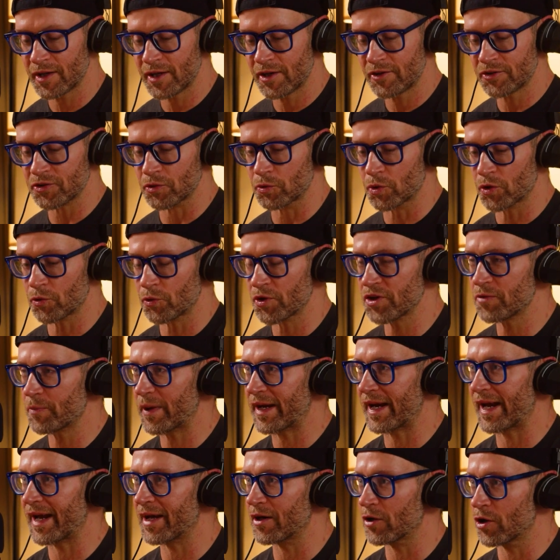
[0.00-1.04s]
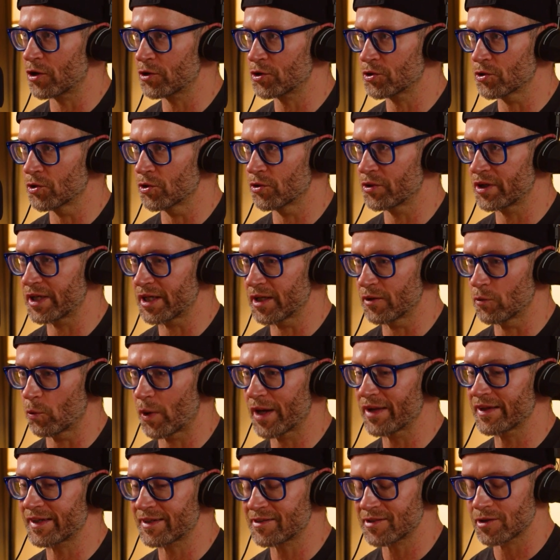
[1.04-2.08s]
So we're with my aunt and uncle in
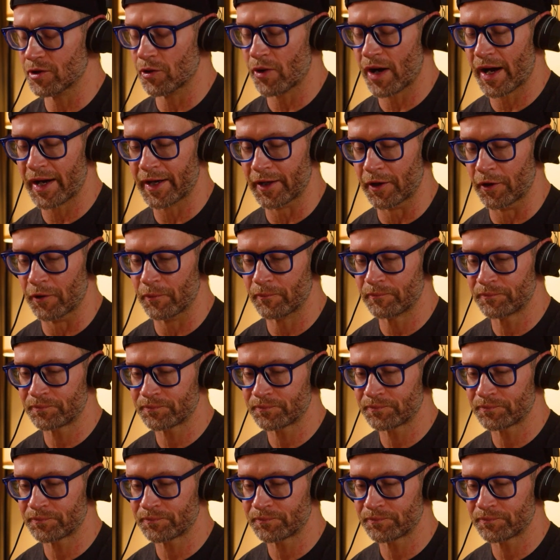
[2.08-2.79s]
Wellington, Ohio.